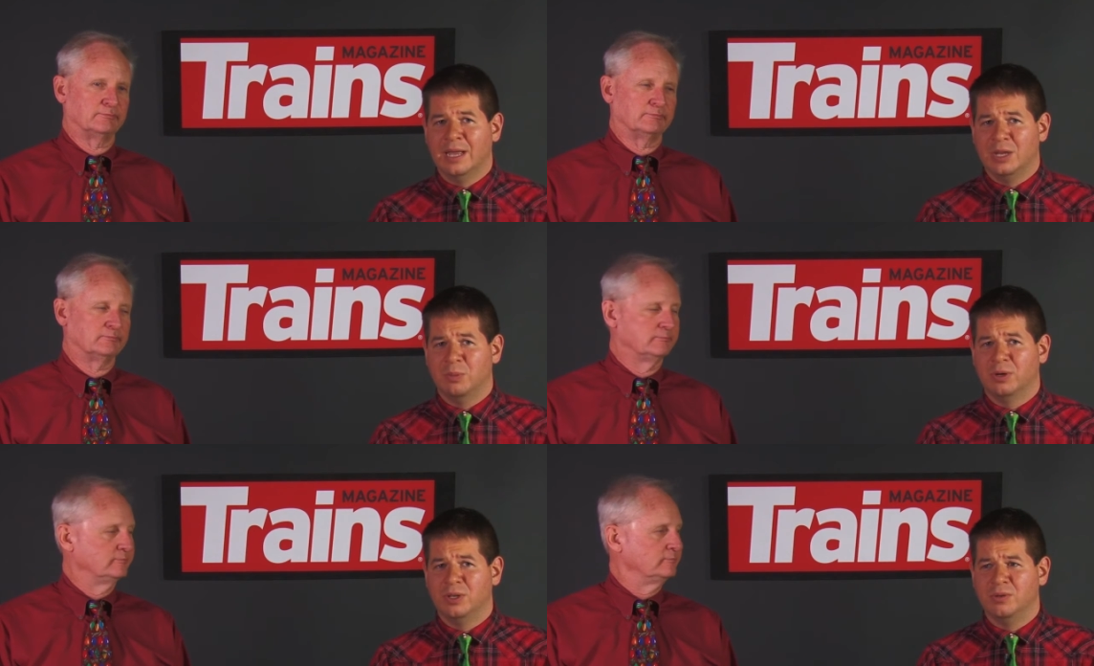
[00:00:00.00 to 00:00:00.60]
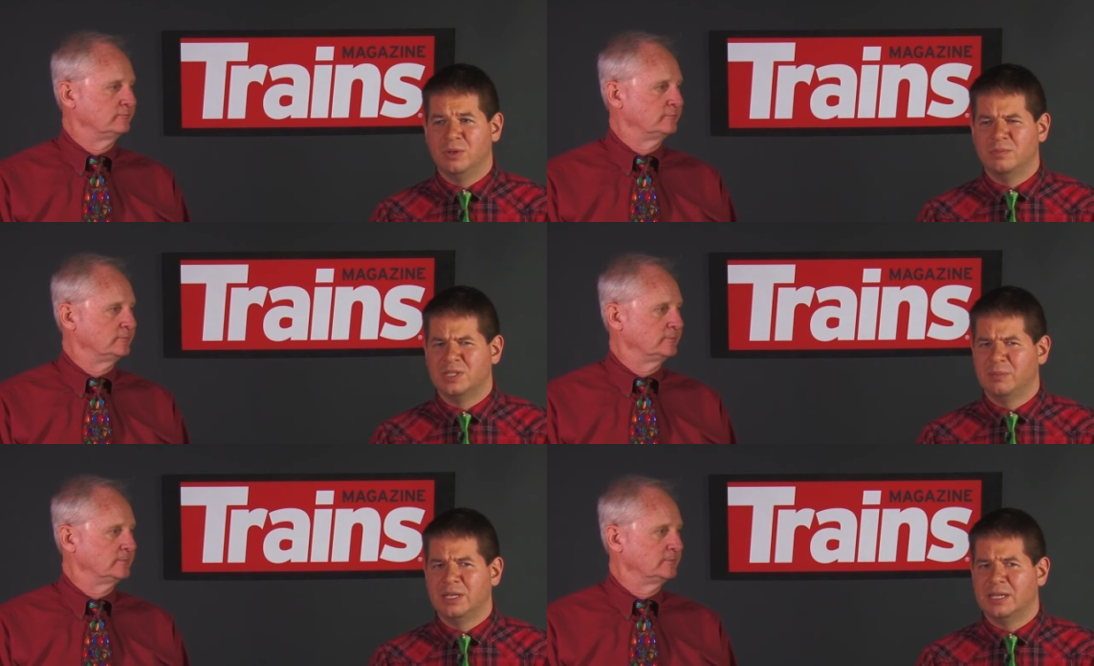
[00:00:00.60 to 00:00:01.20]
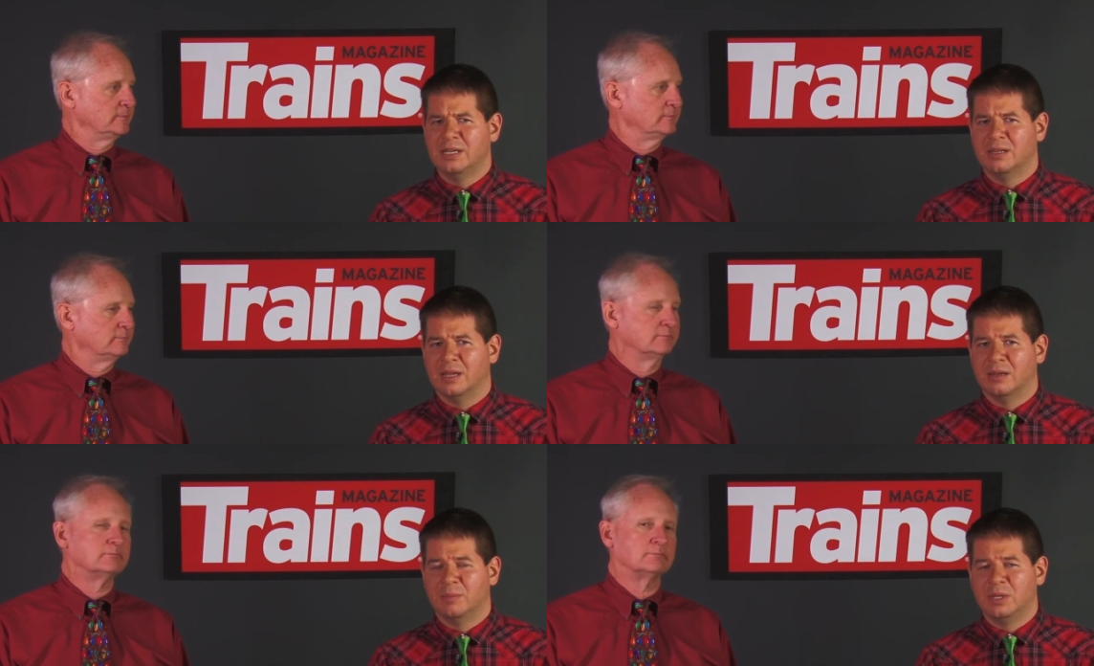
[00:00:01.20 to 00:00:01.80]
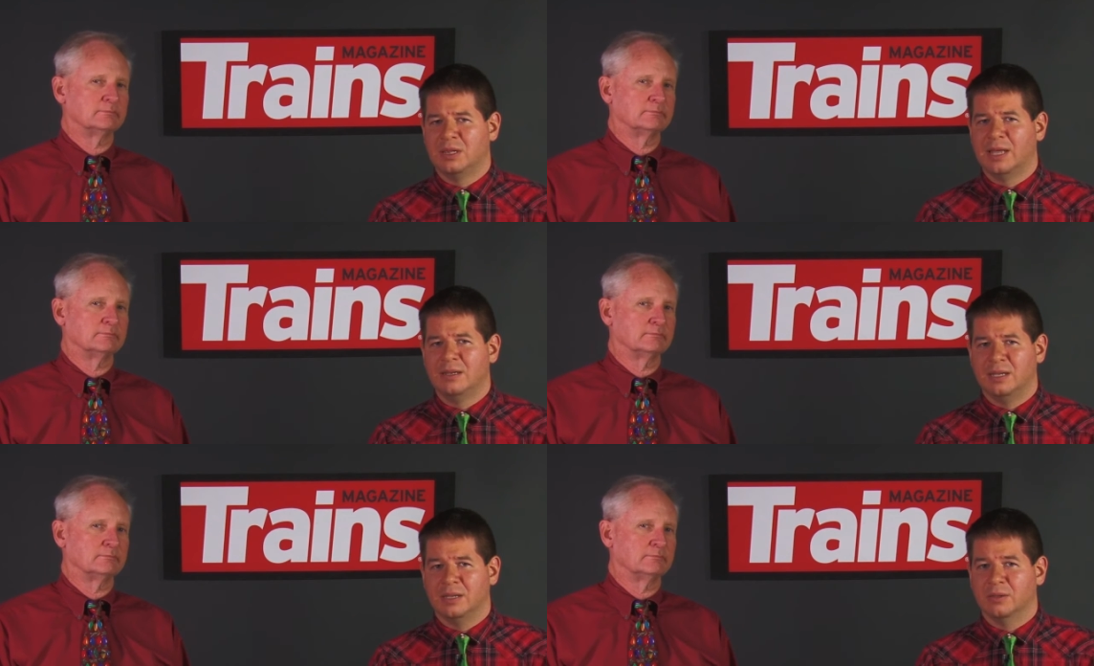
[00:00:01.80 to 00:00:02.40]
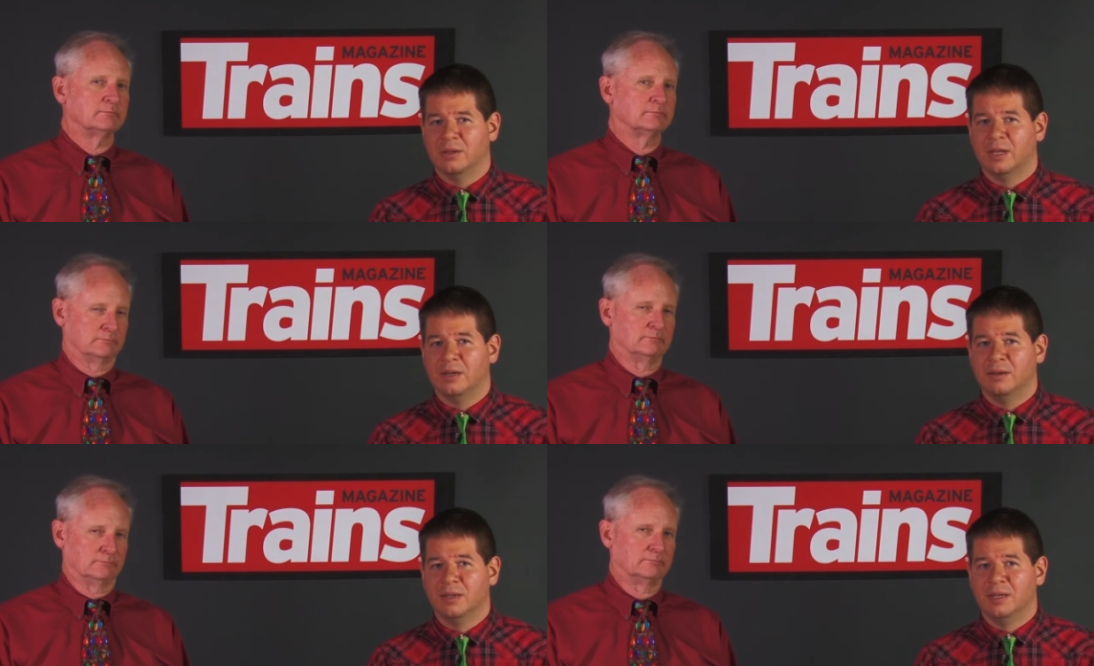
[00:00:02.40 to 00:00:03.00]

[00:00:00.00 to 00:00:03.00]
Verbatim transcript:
Speaker 1: and you put it on YouTube, send me a link to that. I'd be glad to take a look at it